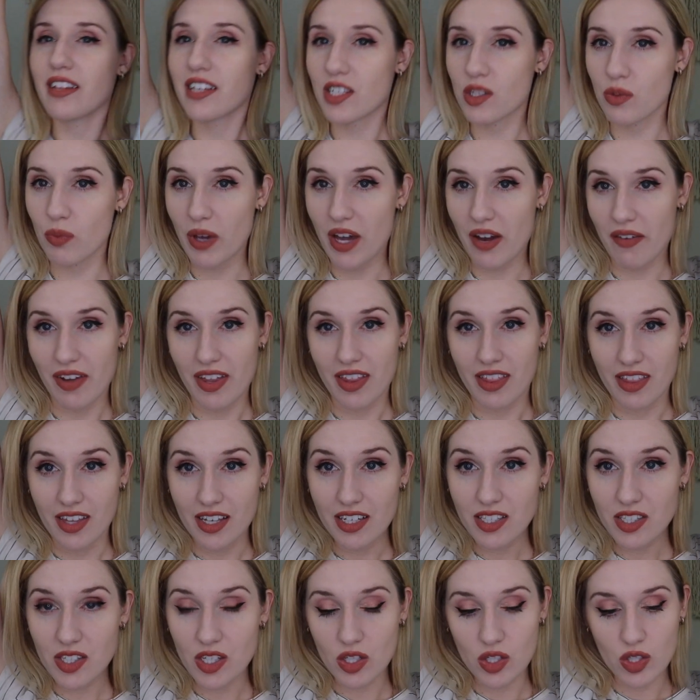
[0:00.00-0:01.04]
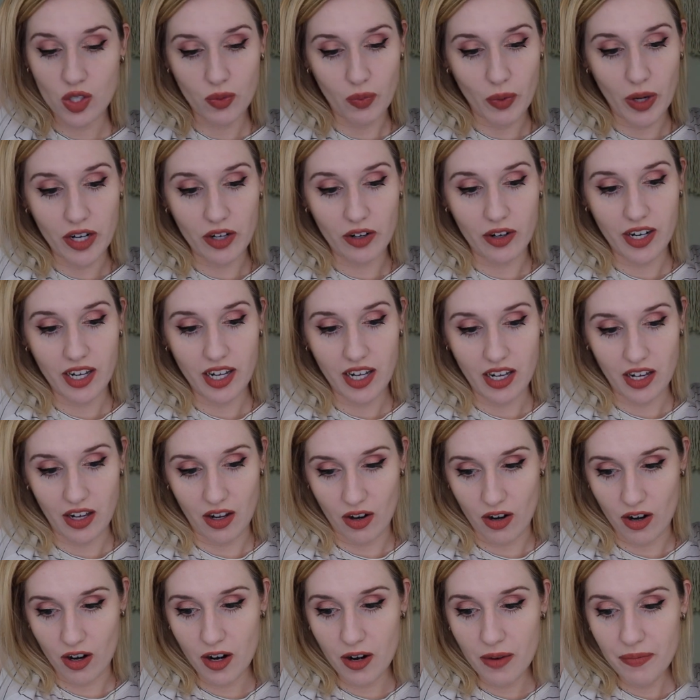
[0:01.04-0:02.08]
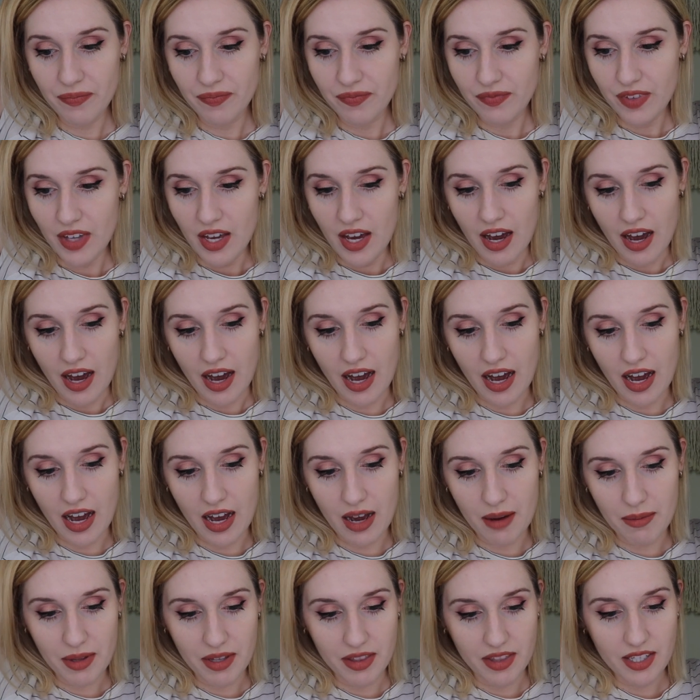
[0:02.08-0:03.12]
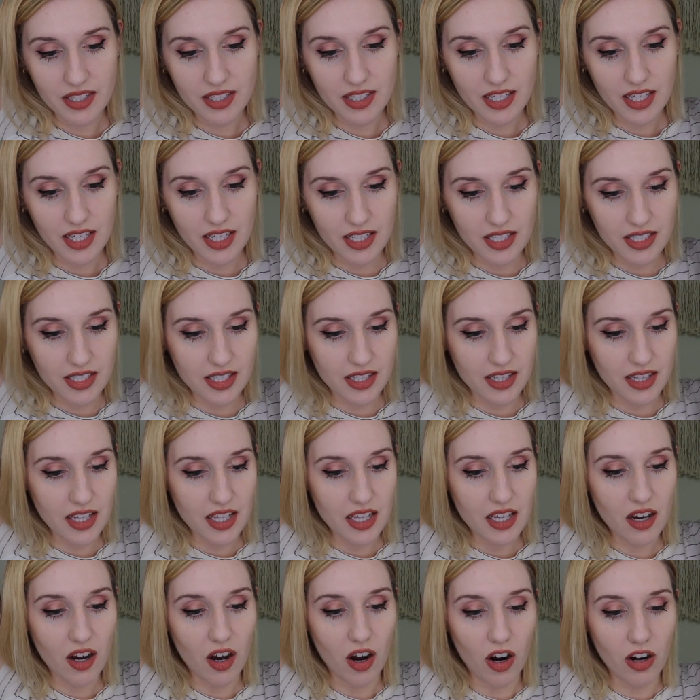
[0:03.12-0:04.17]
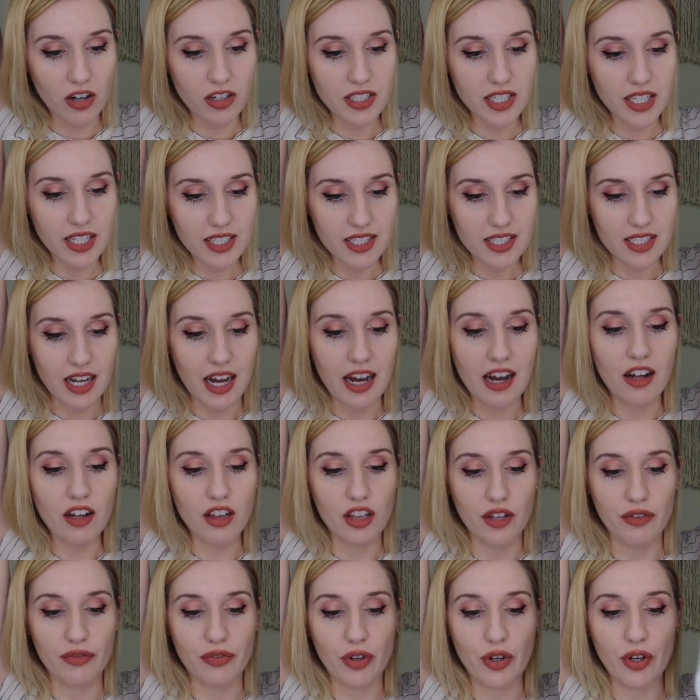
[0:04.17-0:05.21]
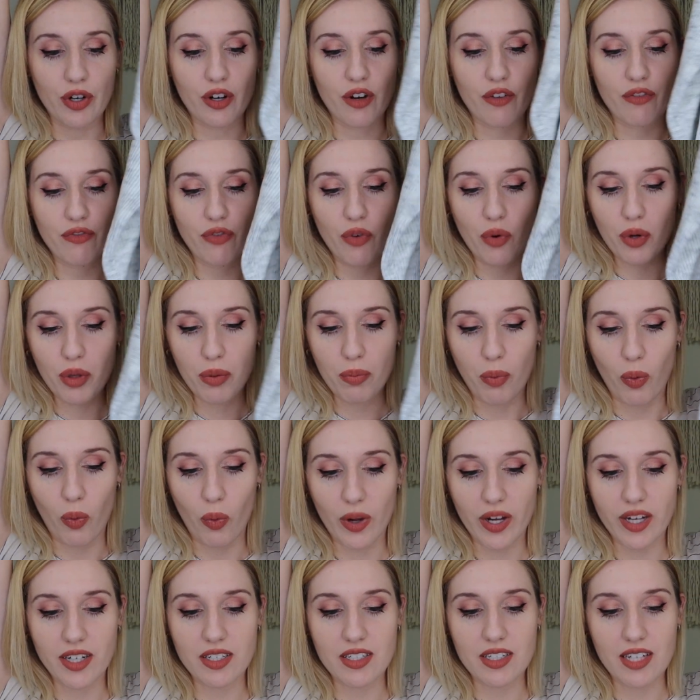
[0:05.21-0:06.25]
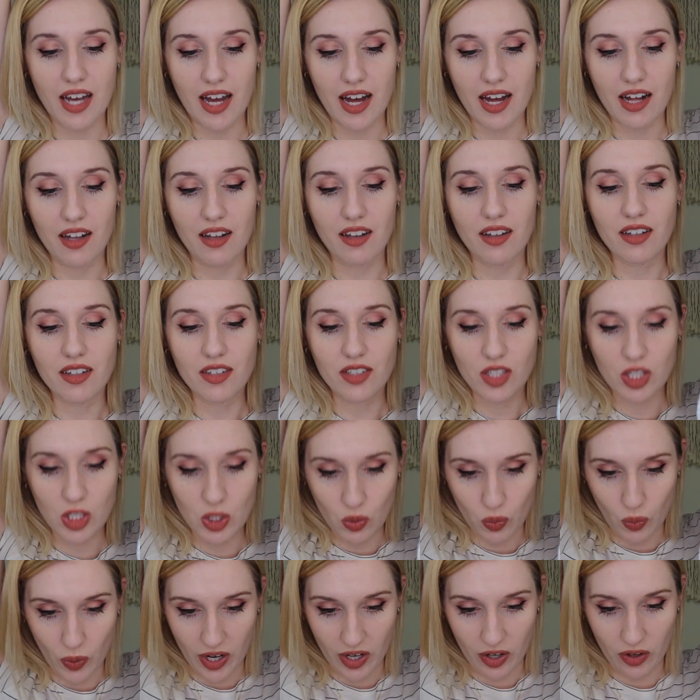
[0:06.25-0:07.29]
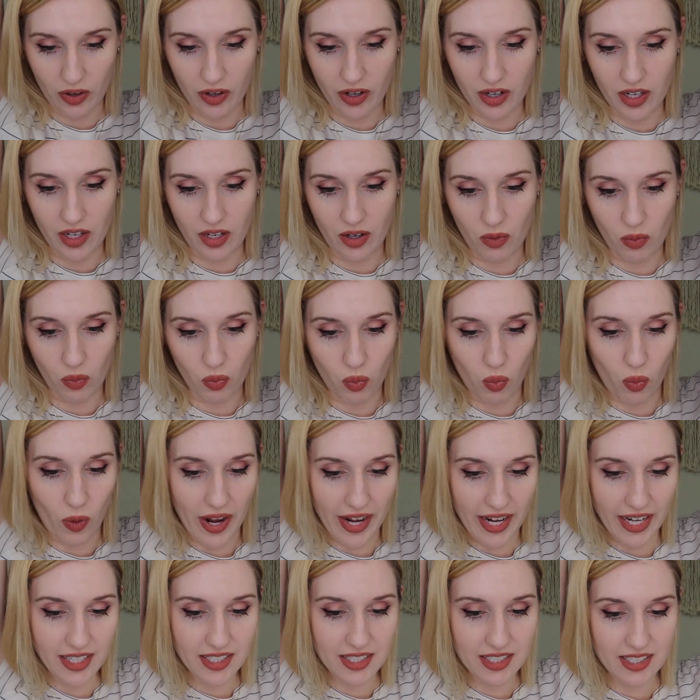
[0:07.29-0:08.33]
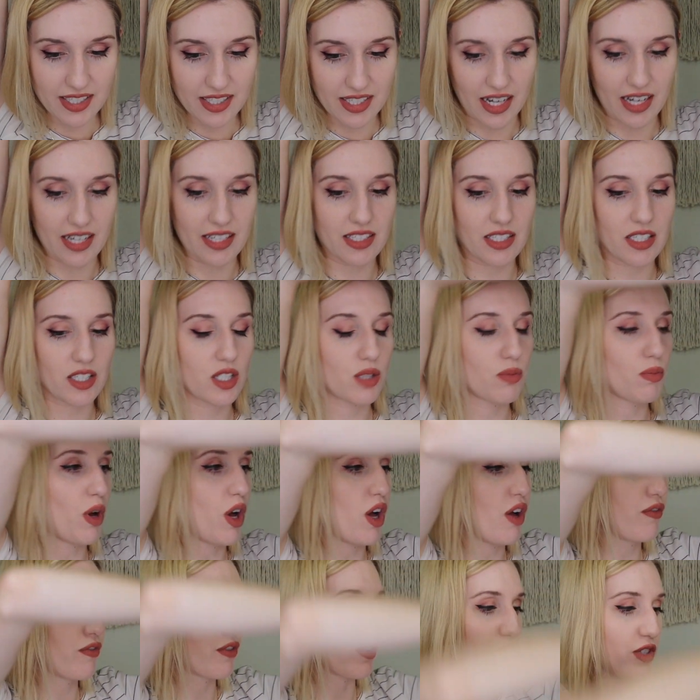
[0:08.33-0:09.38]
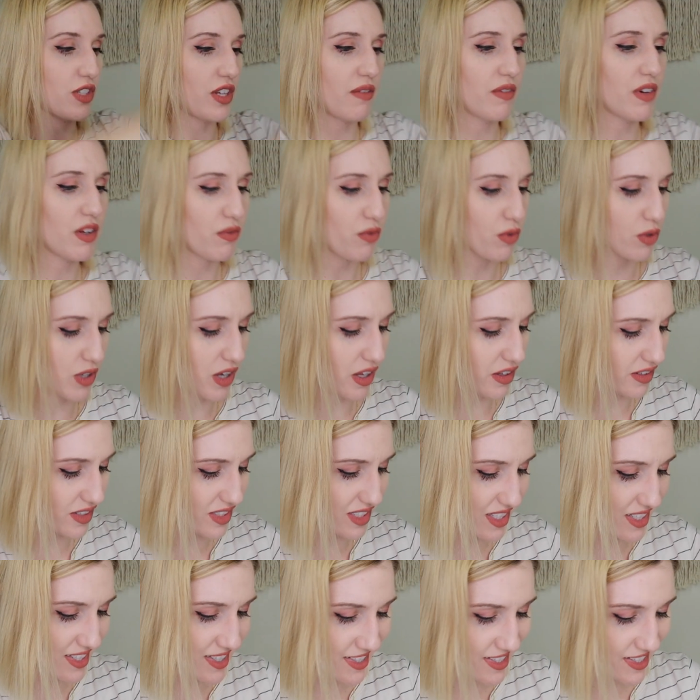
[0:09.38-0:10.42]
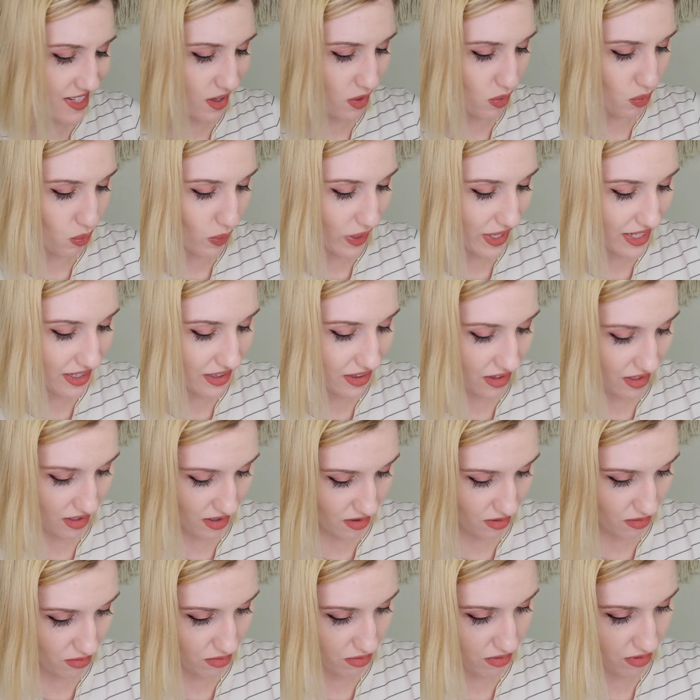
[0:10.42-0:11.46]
least, we have this sweater here. This is the RD style Laverne 4th Pointelle sweater in white, size small, for $74. This is not white though.